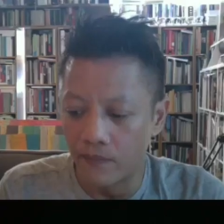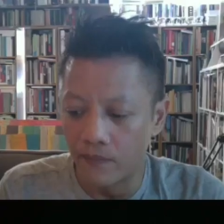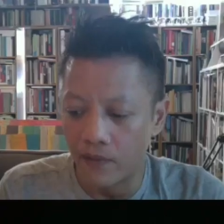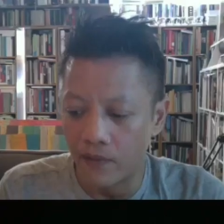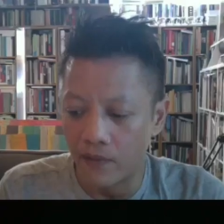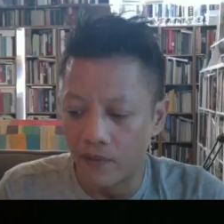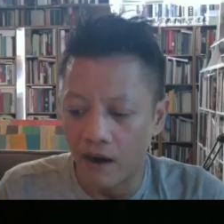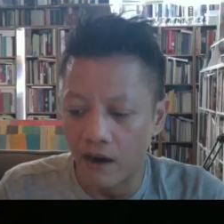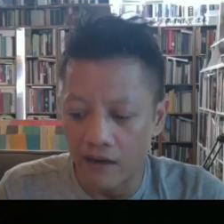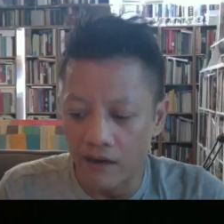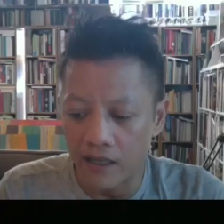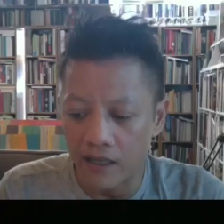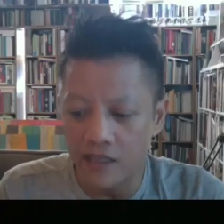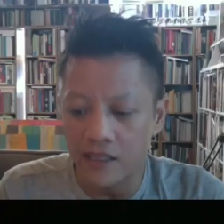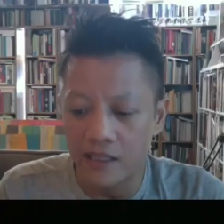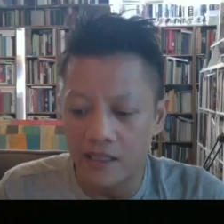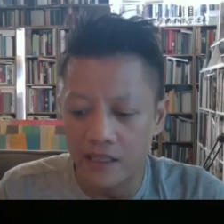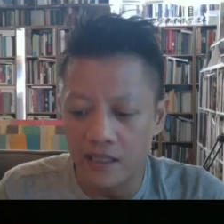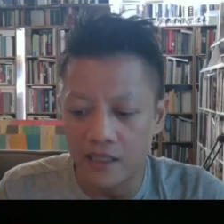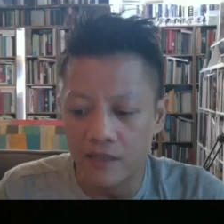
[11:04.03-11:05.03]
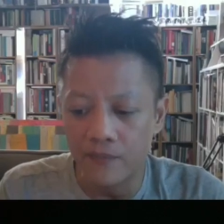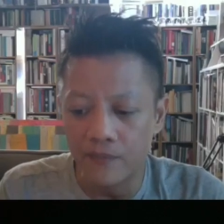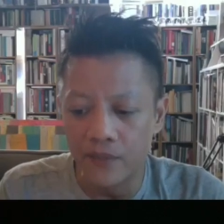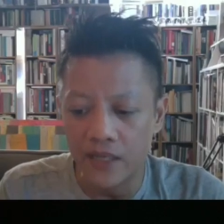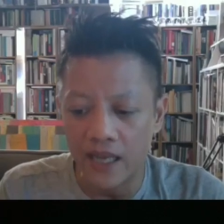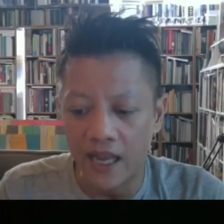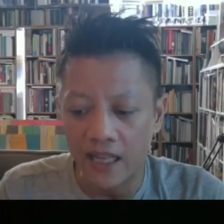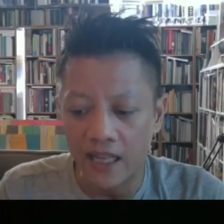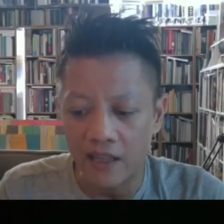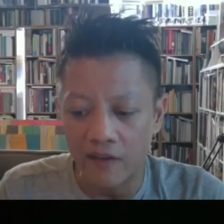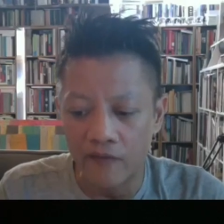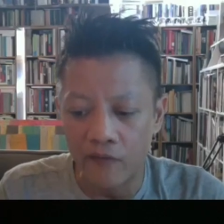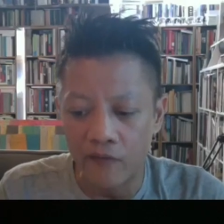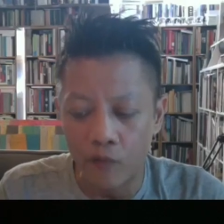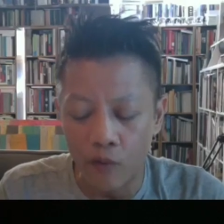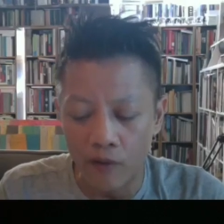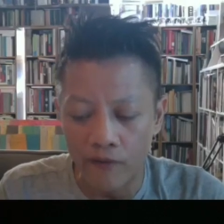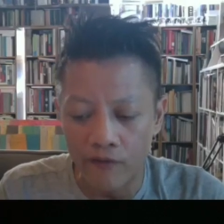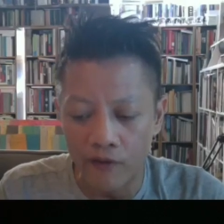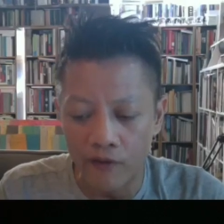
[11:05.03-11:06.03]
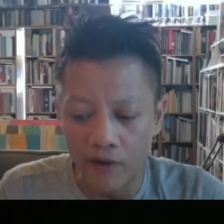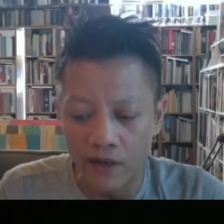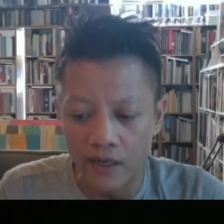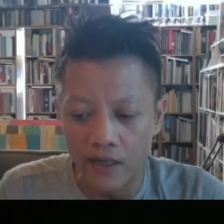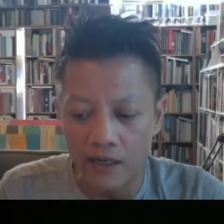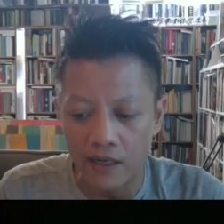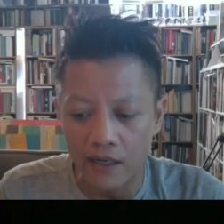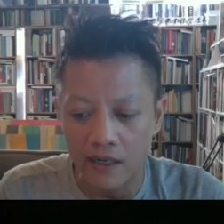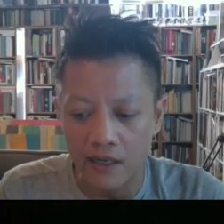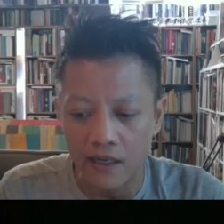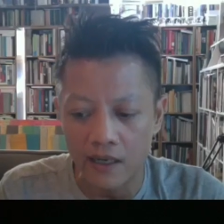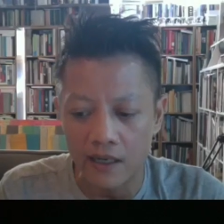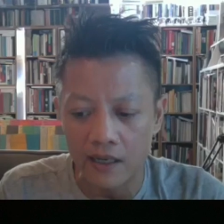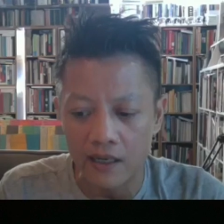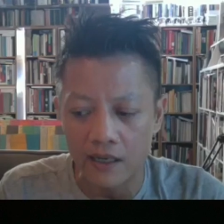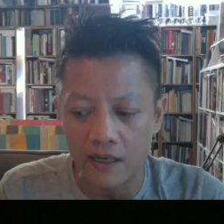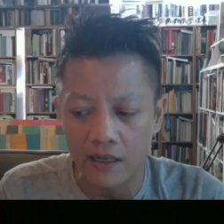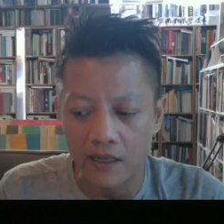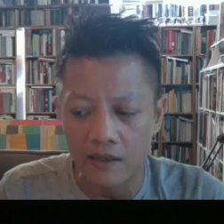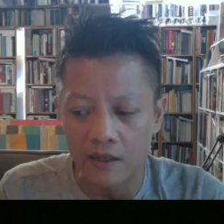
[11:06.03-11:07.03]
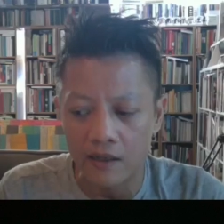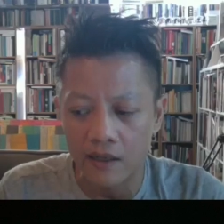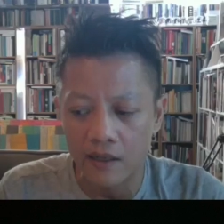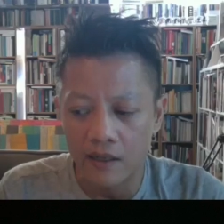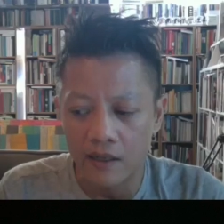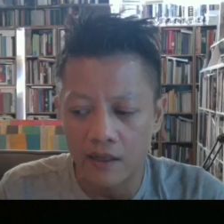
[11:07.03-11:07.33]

artists need to be at the forefront in